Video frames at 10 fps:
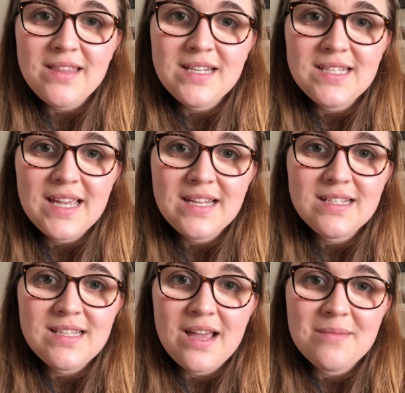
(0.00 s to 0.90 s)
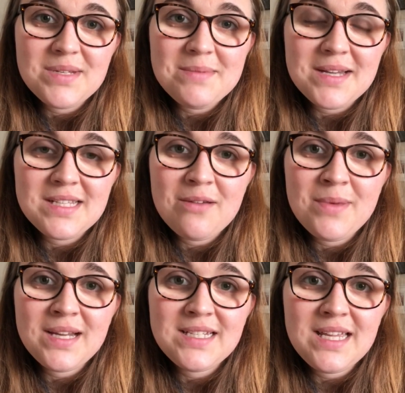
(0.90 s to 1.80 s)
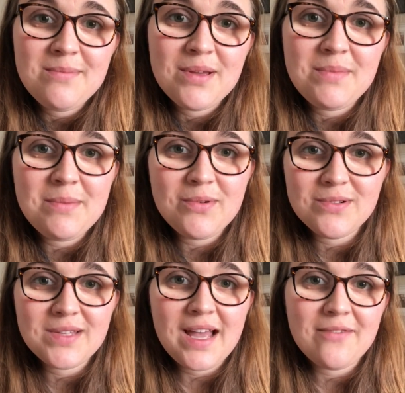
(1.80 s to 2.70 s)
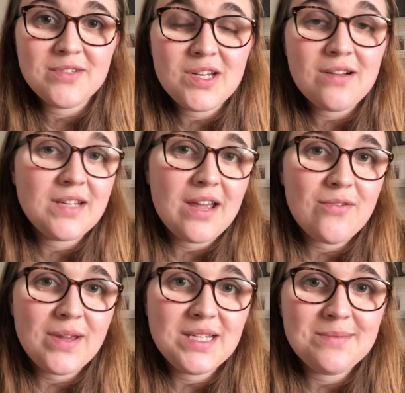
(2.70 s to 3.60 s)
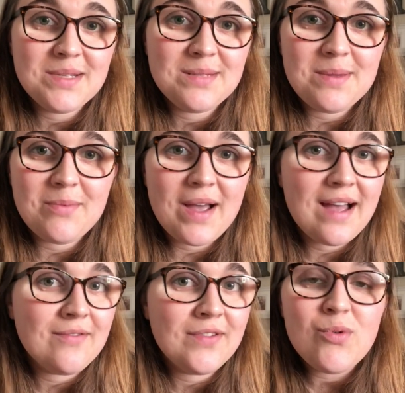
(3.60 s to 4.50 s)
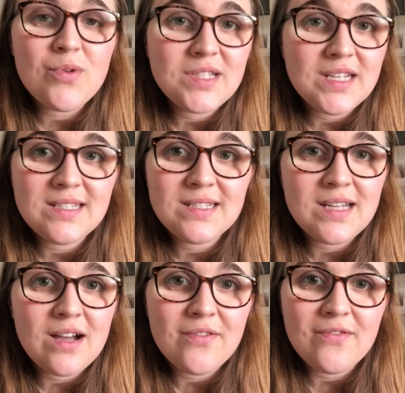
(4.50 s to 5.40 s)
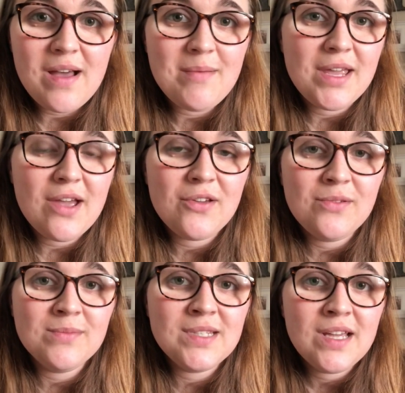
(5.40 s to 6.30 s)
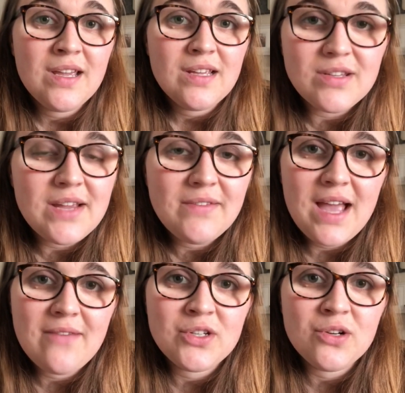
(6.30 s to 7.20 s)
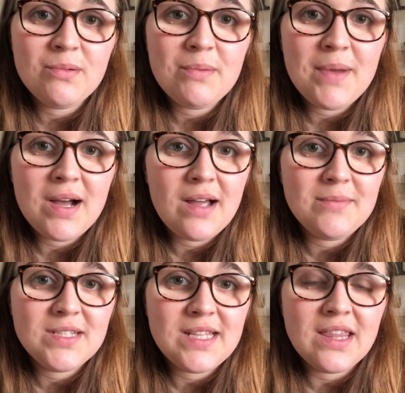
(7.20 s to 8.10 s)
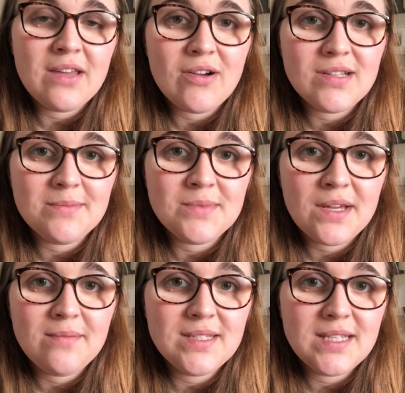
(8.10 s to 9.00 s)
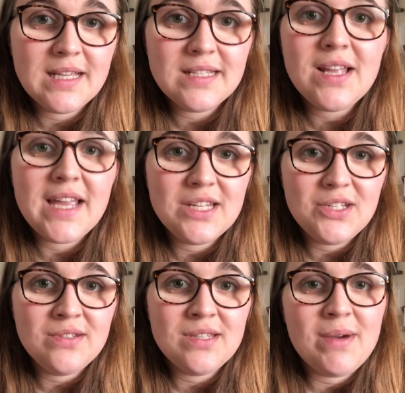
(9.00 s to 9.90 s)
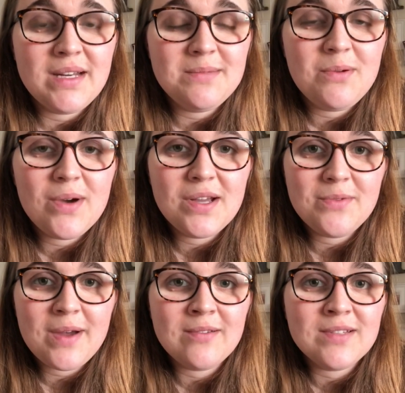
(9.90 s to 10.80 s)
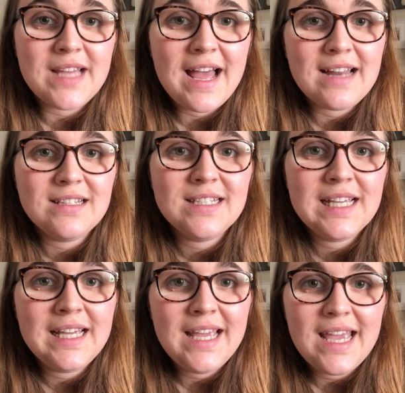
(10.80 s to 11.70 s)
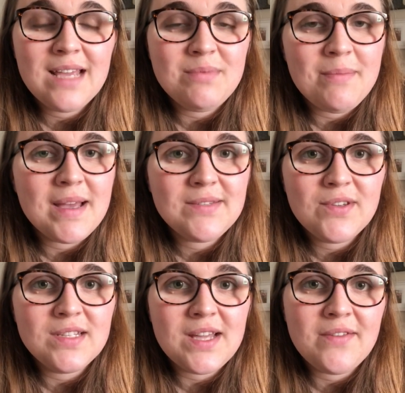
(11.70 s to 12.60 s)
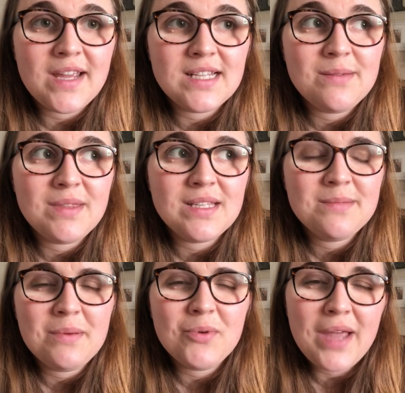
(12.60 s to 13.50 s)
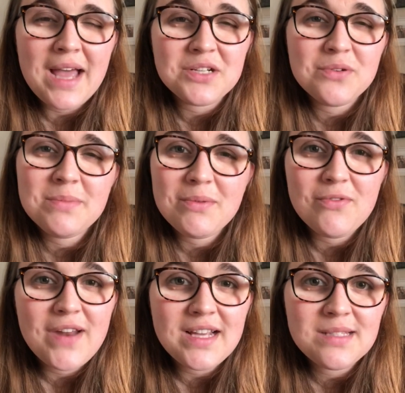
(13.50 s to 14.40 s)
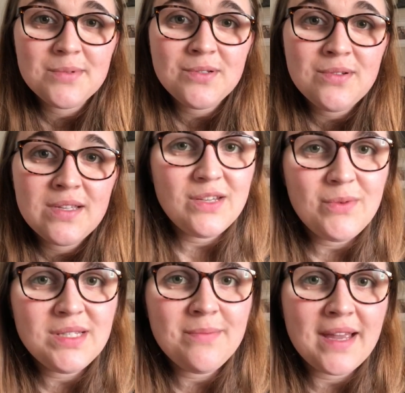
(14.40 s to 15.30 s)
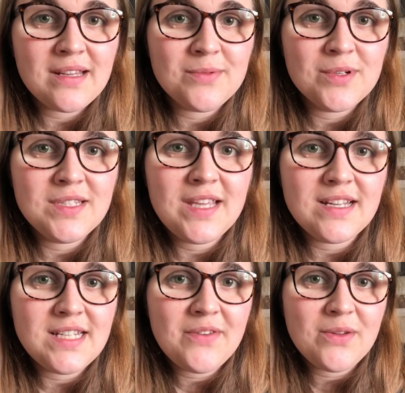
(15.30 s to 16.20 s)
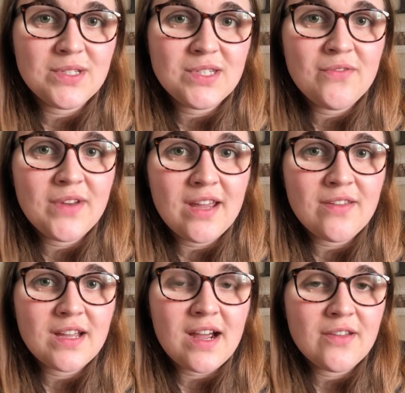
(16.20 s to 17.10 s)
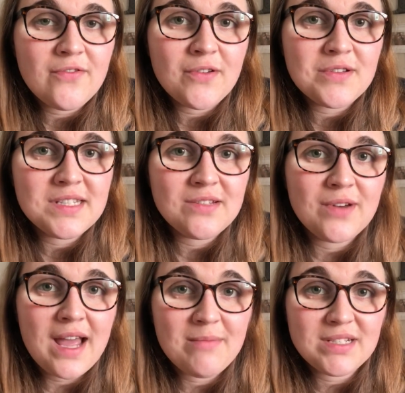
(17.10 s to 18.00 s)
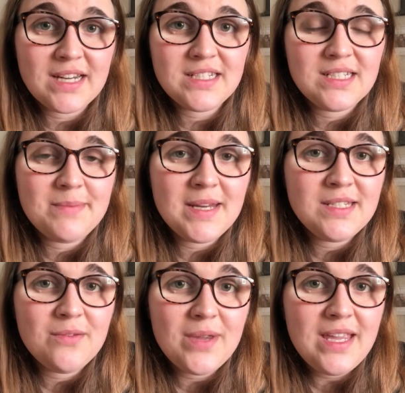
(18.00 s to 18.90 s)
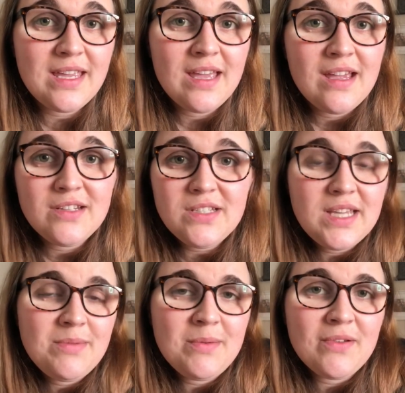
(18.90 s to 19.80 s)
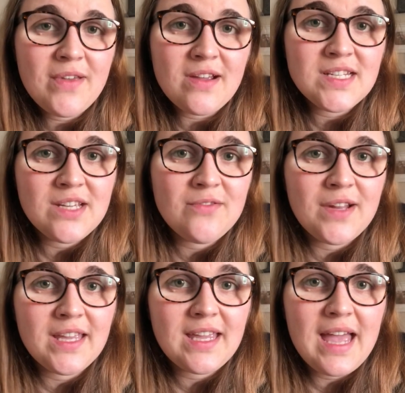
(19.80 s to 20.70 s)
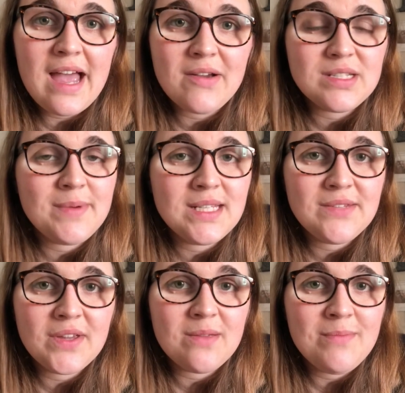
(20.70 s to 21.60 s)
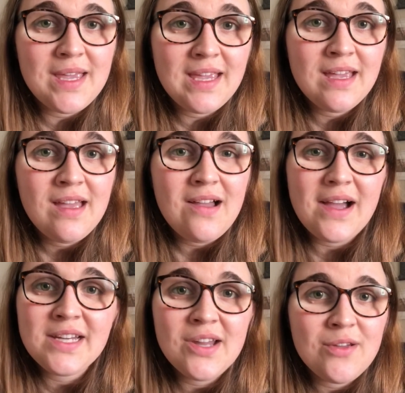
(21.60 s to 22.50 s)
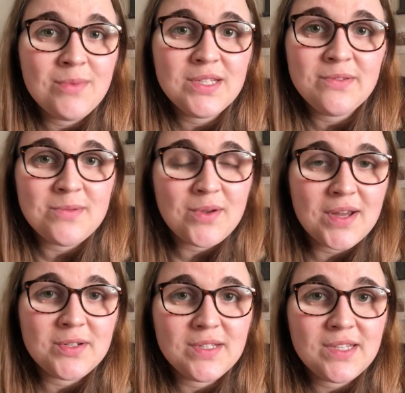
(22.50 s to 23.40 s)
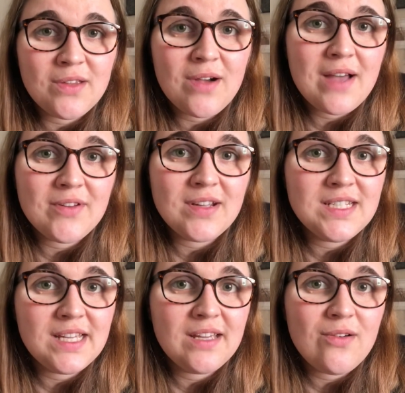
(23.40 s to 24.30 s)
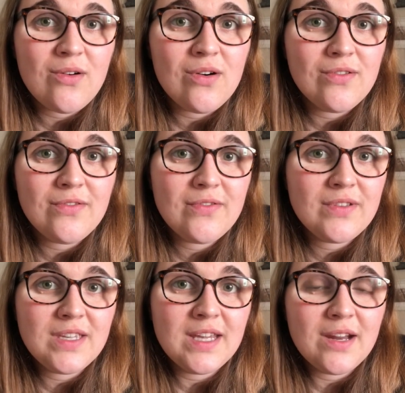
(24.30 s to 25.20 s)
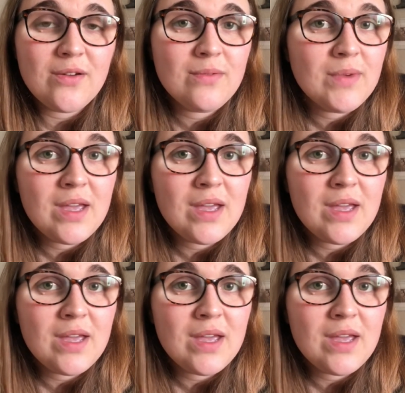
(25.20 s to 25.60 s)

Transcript: these things to the best of their ability, but people also have childcare arrangements, people have mortgages and stuff and family homes. You can definitely have a job, but I'm just saying there are sometimes slight issues that might need to be worked around, and it'd be better if you can definitely get something that's a bit more casual and a bit more flexible. So once I'm back at Swansea, I definitely want to do a video that kind of focuses on how much I actually spend in a week, just to give people a vague idea of like how expensive it can be. I know most of you will be graduates, so you'll have an idea of, you know,